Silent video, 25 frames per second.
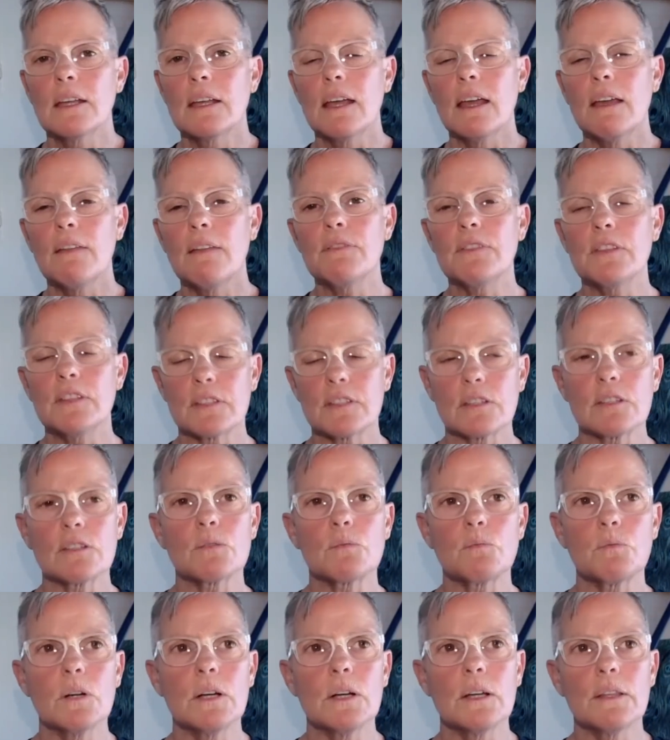And this is
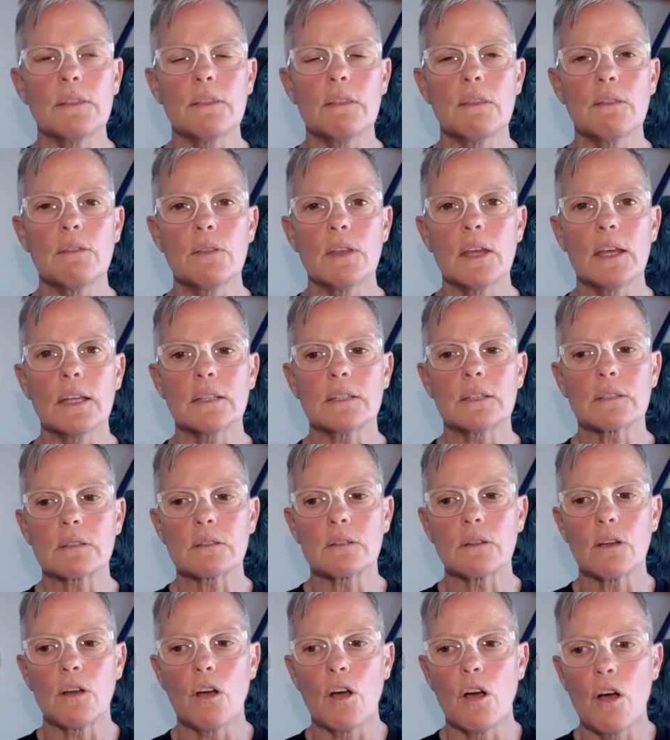one that
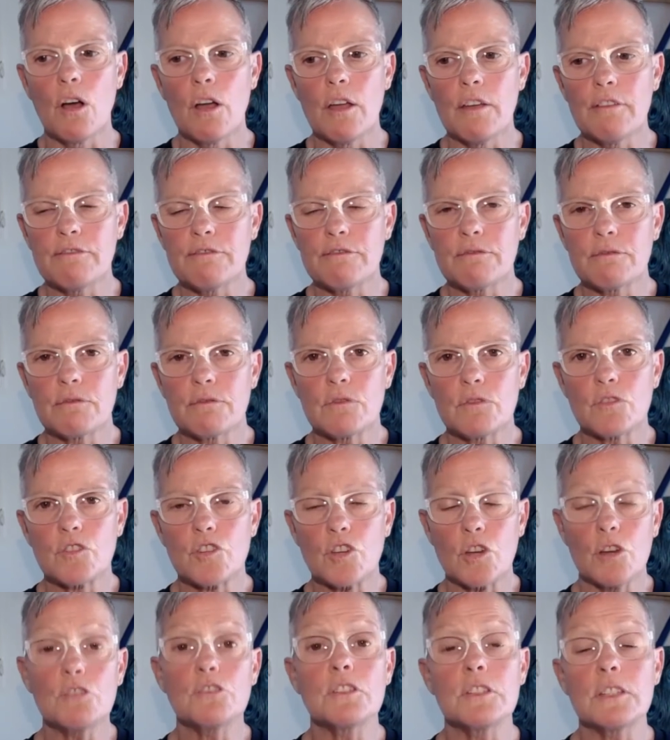I've
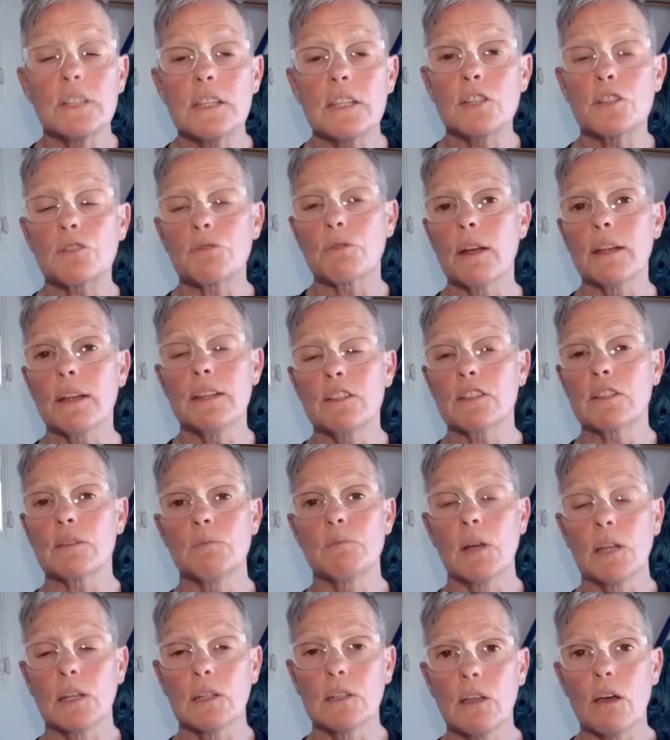chosen to integrate into
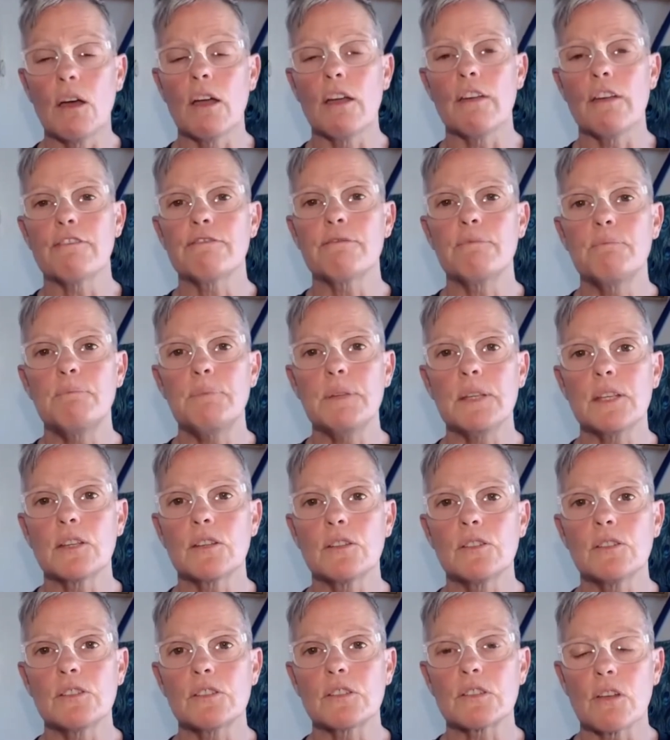my life
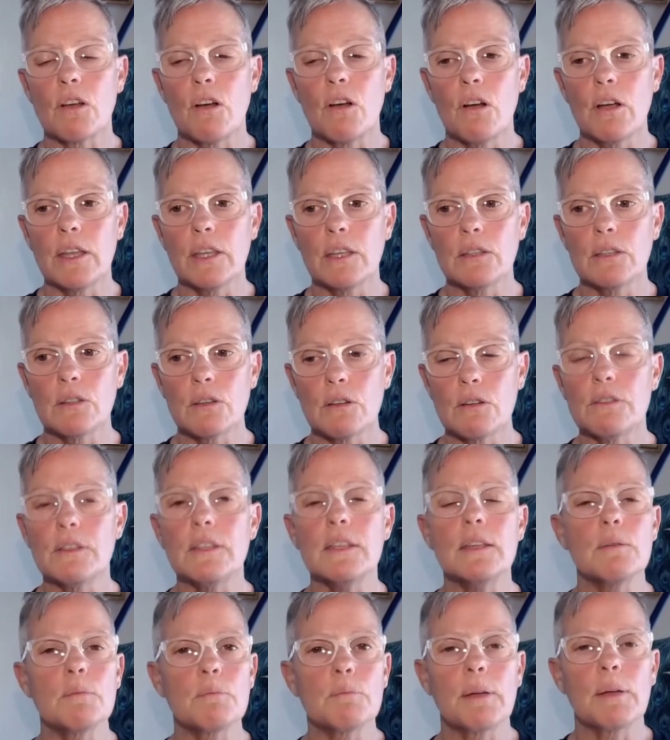because I know
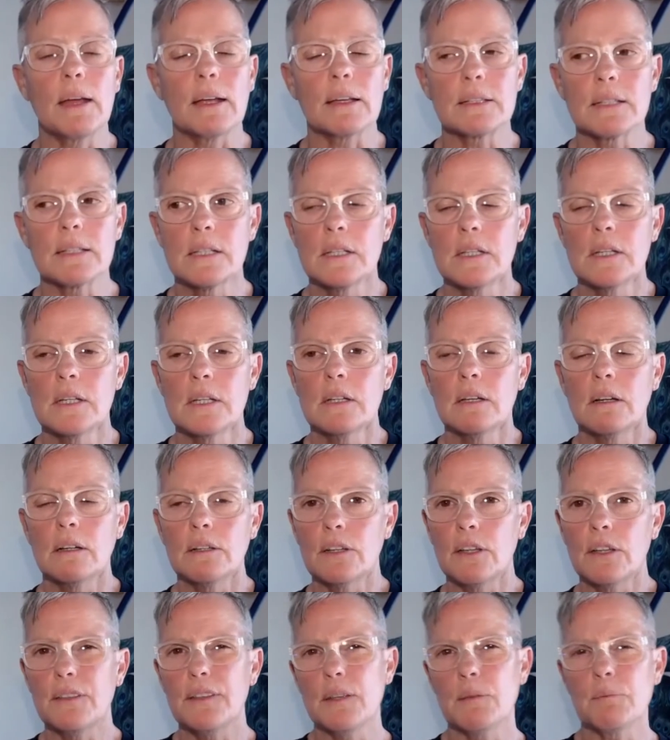the impact. I
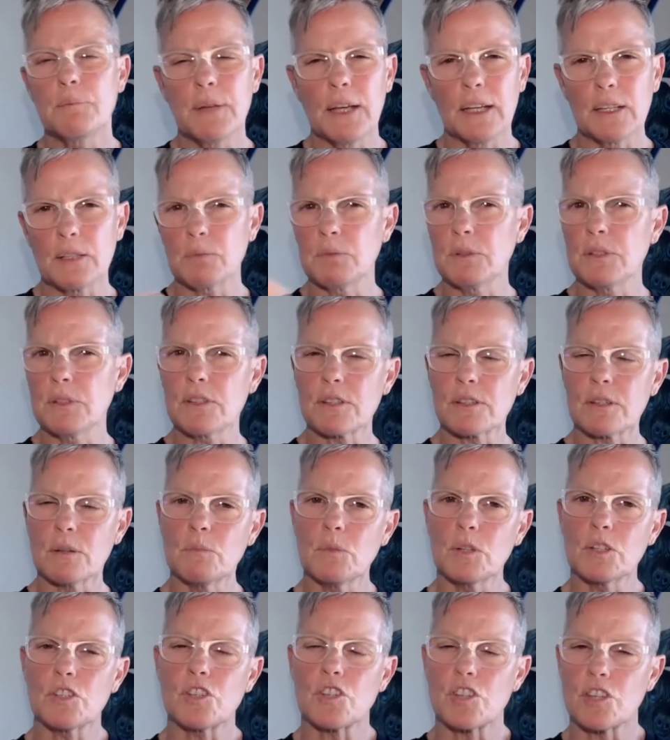know the impact when
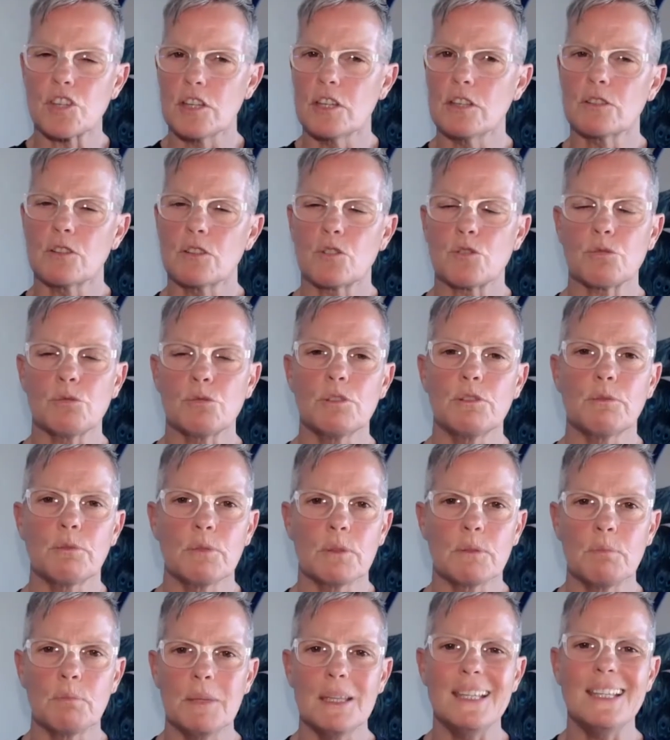someone shares a truth
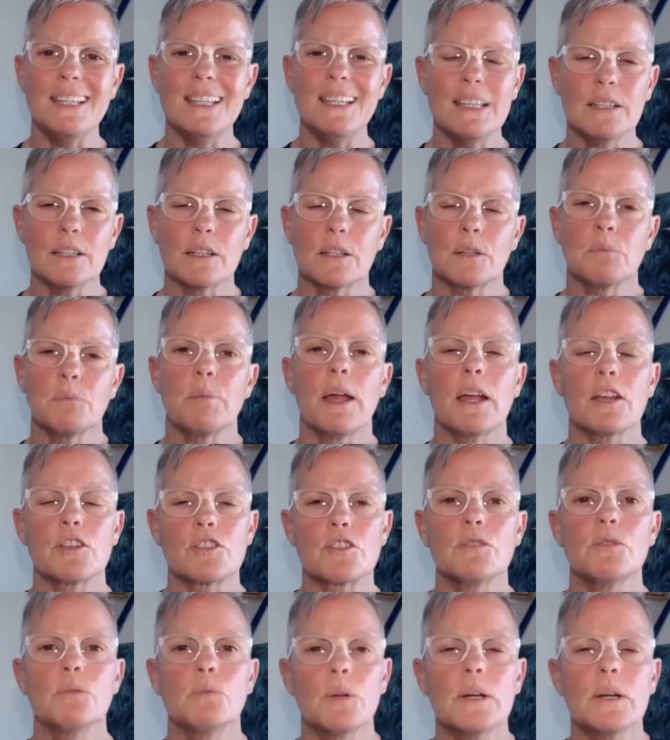with me in a
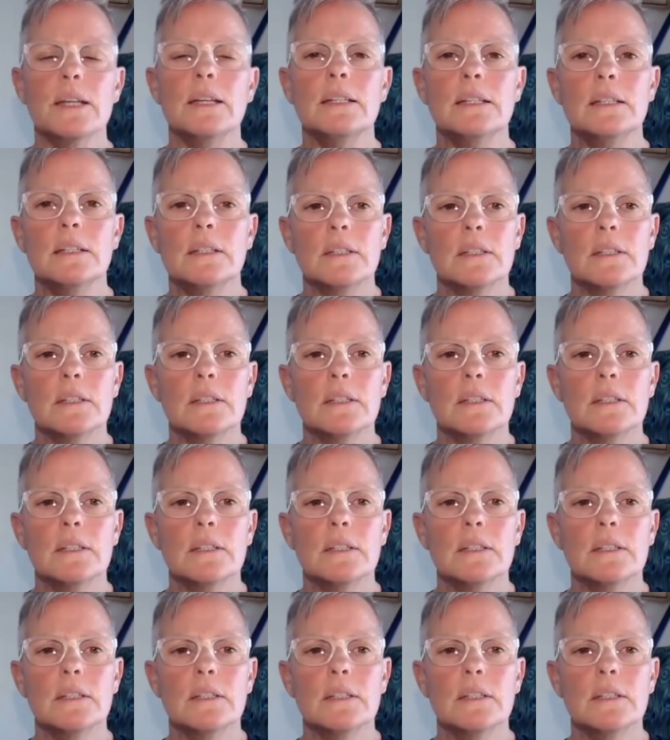compassionate way.